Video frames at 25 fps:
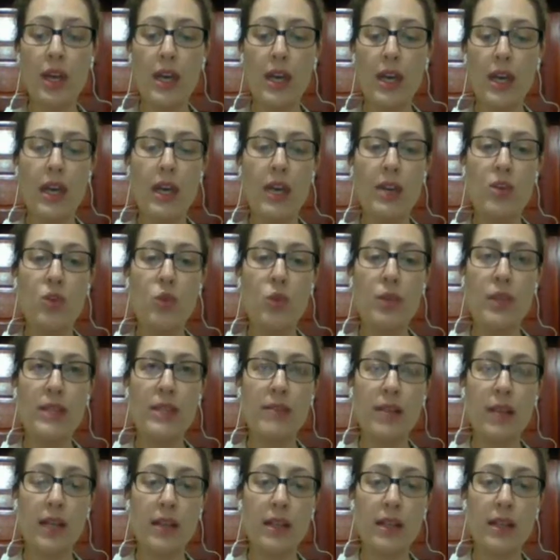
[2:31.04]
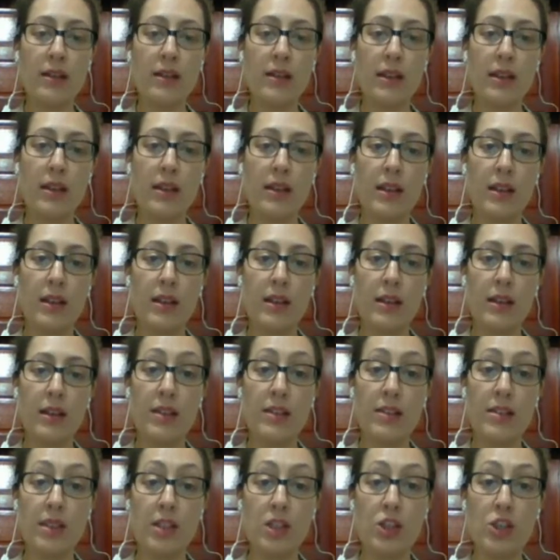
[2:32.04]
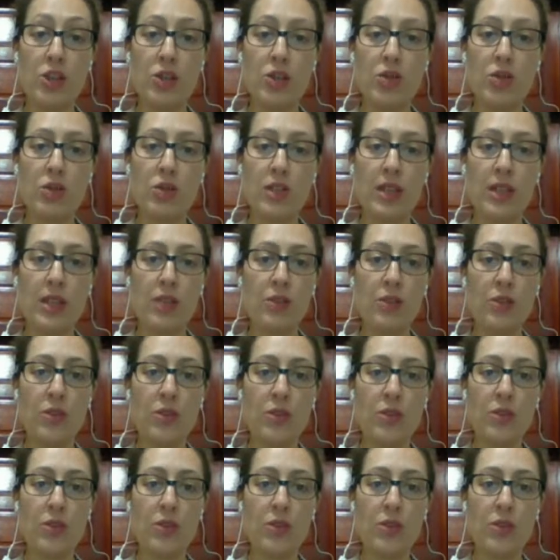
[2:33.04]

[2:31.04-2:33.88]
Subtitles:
and we tackle these issues, that we